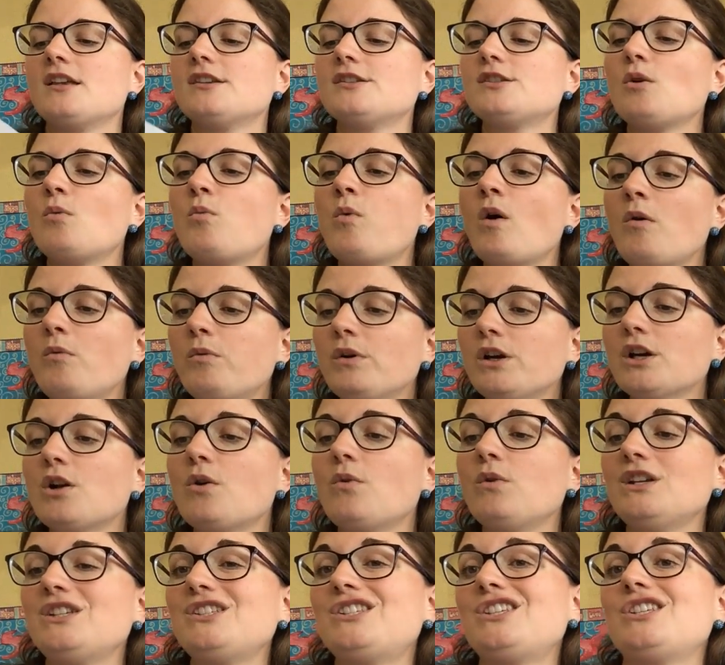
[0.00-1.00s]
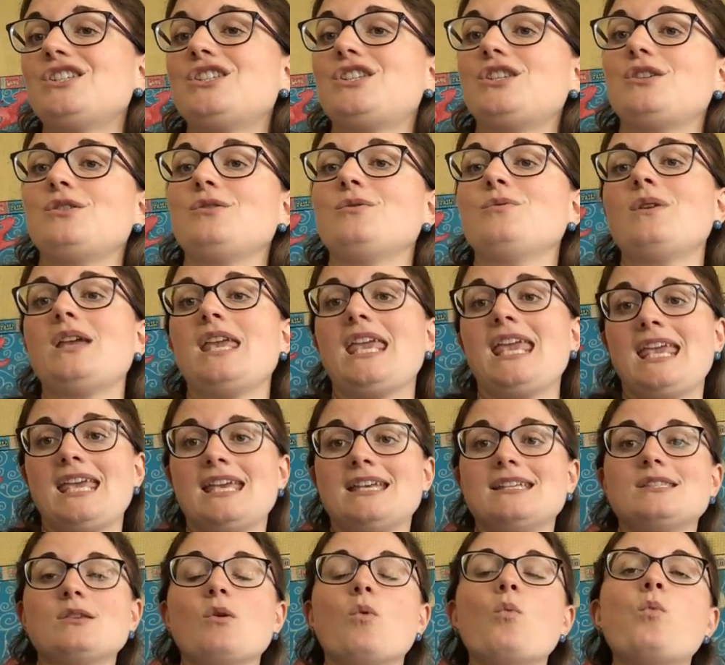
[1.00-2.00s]
So what we're going to do
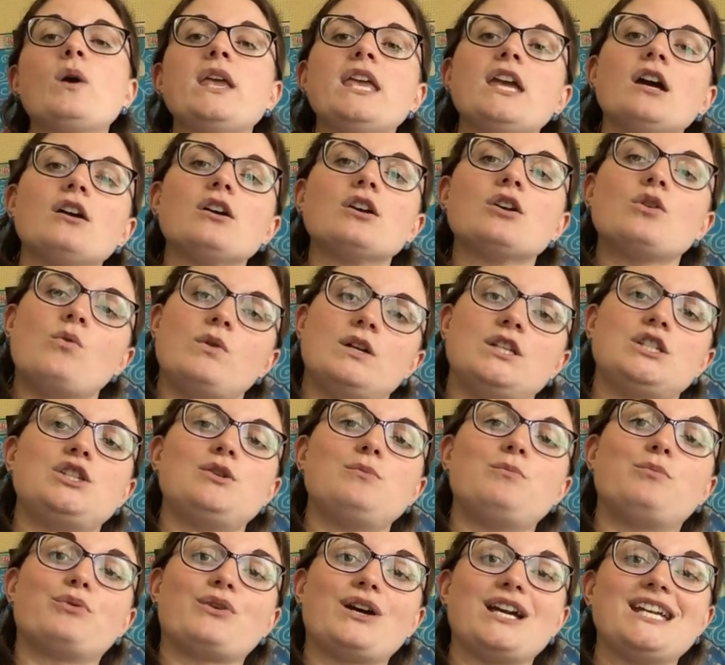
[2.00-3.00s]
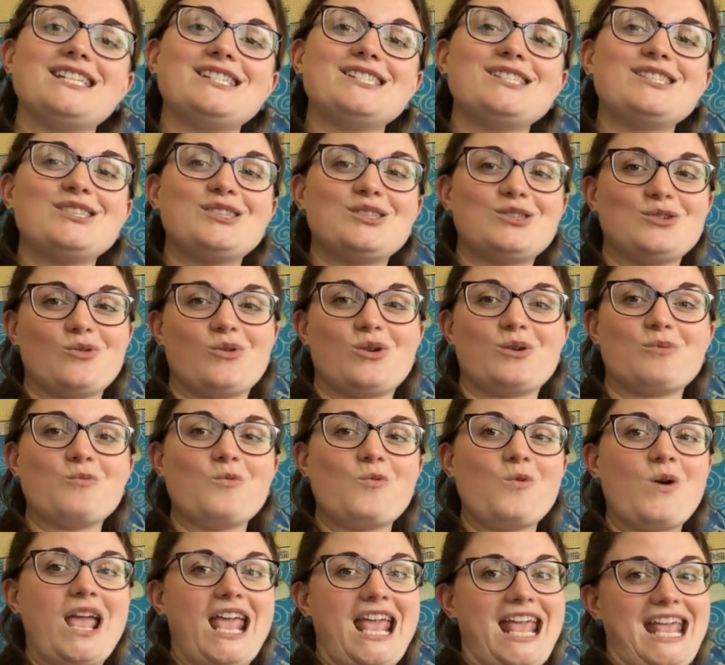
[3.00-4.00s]
is we are going to
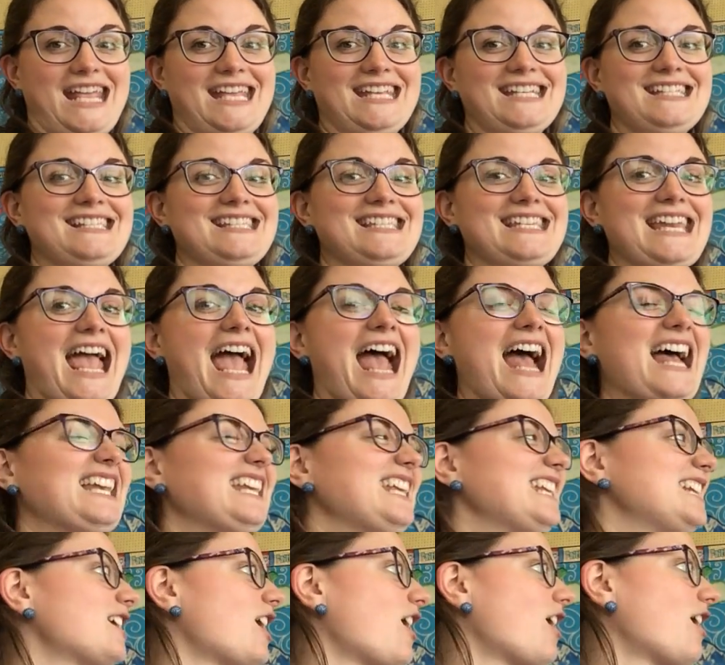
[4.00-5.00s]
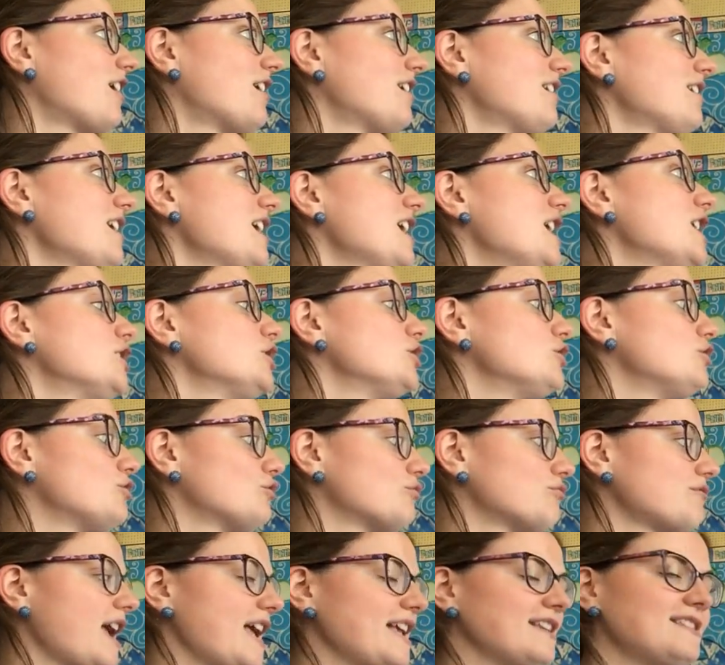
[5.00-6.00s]
brainstorm ways to add in our
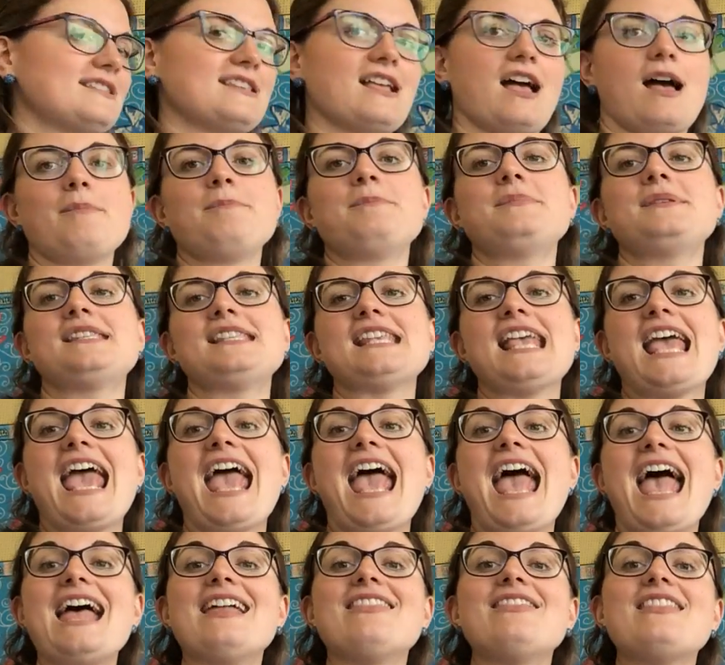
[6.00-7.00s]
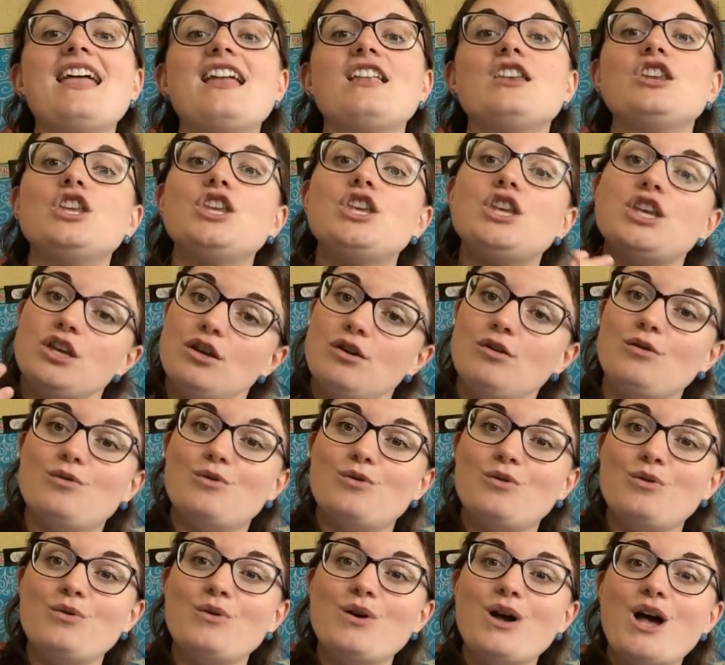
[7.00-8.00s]
dress-ups, and then
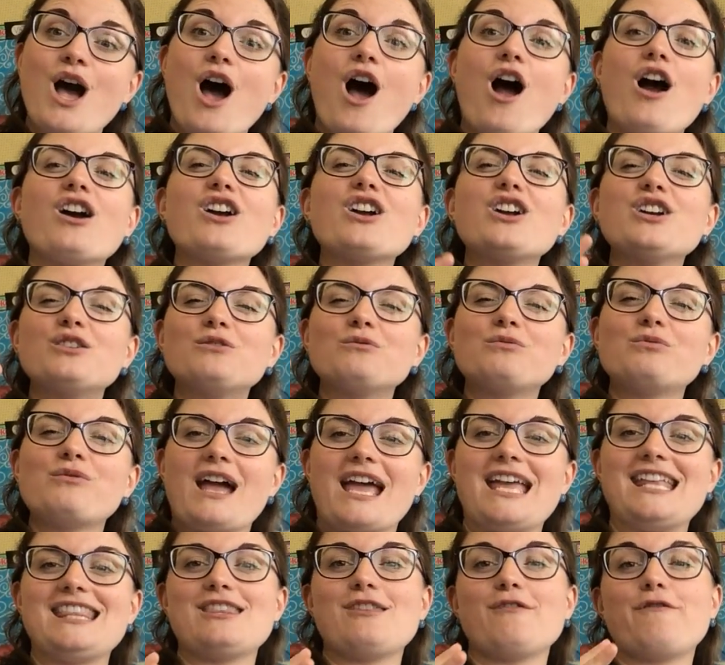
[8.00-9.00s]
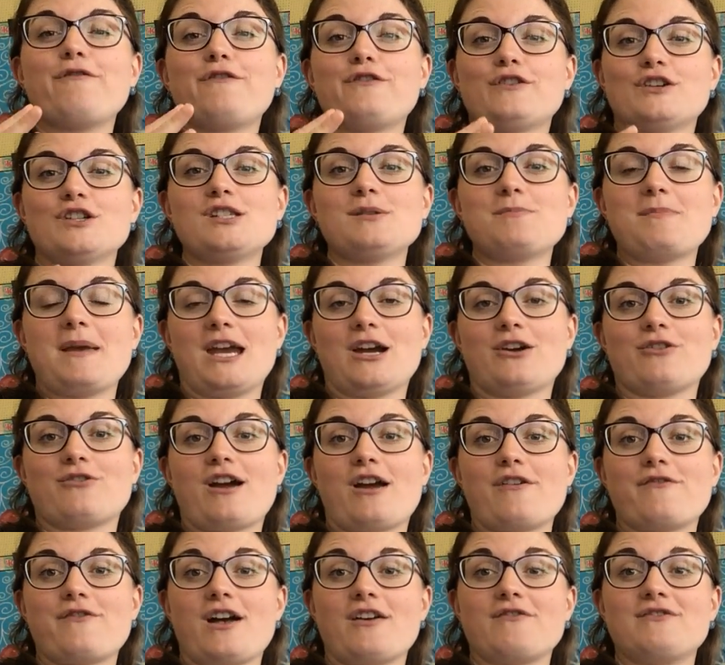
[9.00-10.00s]
you are going to write the first
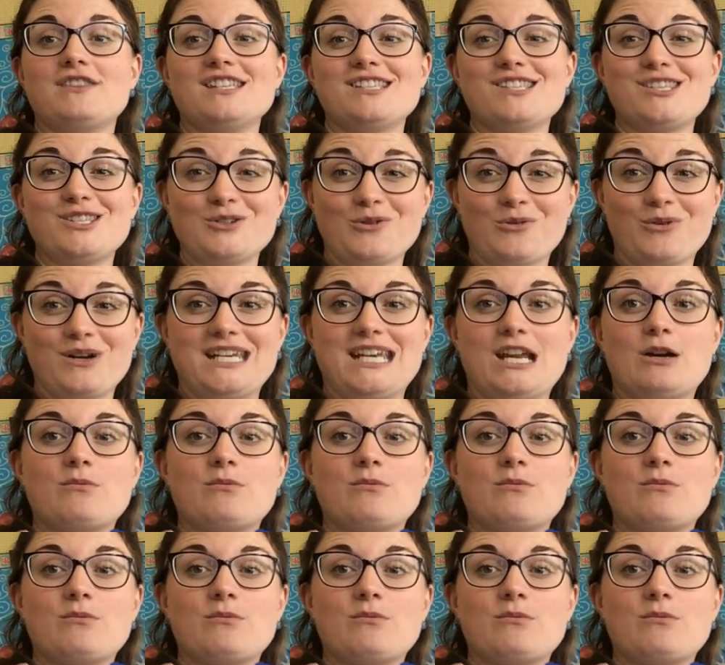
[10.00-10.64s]
paragraph of the story.